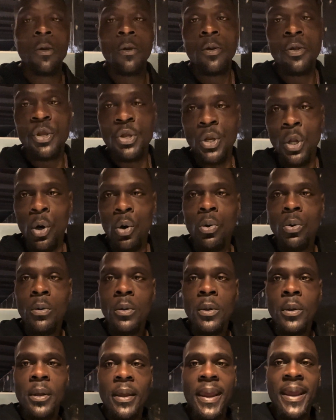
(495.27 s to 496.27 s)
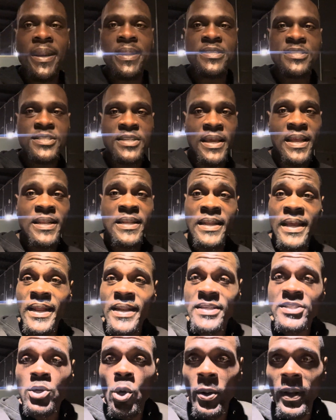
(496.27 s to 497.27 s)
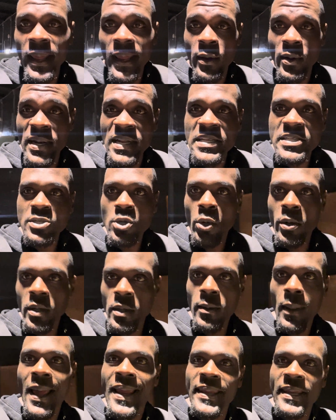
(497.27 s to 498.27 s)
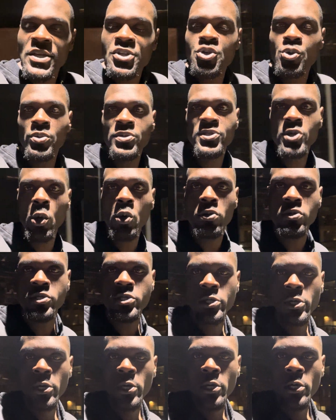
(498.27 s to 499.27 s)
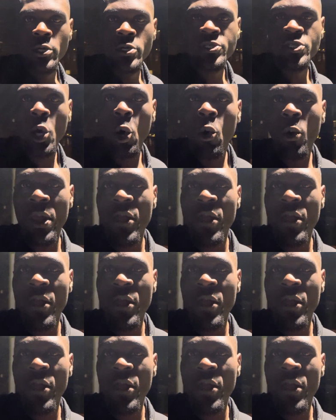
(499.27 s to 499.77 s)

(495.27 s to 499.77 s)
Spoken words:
and it's gonna like get you results. So